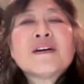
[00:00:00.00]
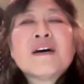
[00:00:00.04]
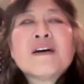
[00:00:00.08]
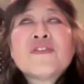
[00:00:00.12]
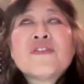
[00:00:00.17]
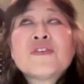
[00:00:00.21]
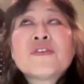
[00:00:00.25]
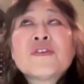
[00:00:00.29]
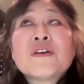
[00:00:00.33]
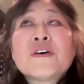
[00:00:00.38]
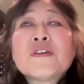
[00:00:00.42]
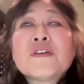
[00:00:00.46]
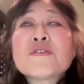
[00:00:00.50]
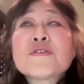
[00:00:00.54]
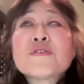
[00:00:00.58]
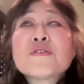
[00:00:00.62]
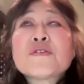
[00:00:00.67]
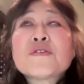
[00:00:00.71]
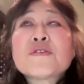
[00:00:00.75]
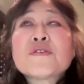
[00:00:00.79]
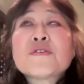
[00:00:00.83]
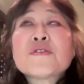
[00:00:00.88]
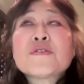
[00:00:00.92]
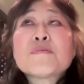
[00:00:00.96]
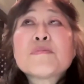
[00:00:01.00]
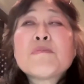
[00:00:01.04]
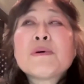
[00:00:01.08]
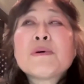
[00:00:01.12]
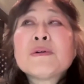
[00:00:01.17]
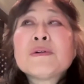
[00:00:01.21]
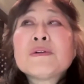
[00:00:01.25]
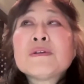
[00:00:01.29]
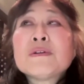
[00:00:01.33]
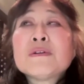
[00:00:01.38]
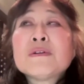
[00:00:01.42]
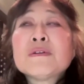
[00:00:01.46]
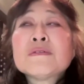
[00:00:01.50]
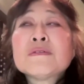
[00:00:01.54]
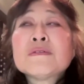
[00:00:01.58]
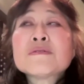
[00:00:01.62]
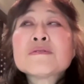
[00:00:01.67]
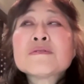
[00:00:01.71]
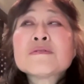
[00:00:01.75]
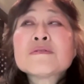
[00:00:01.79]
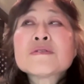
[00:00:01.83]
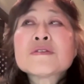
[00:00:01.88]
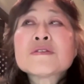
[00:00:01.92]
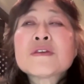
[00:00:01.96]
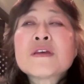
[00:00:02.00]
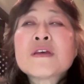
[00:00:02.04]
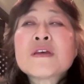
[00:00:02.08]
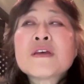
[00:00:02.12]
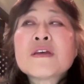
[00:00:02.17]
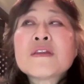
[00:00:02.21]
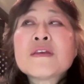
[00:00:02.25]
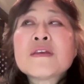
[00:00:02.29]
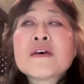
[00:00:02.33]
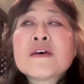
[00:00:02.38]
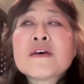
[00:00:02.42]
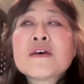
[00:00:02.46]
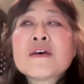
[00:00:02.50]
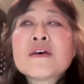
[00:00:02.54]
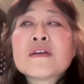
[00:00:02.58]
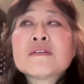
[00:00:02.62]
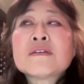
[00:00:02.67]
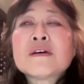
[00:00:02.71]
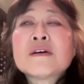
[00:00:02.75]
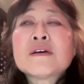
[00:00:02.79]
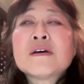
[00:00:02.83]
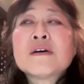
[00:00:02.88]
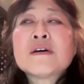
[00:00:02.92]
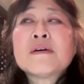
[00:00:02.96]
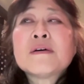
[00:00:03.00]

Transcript: I've heard other people say that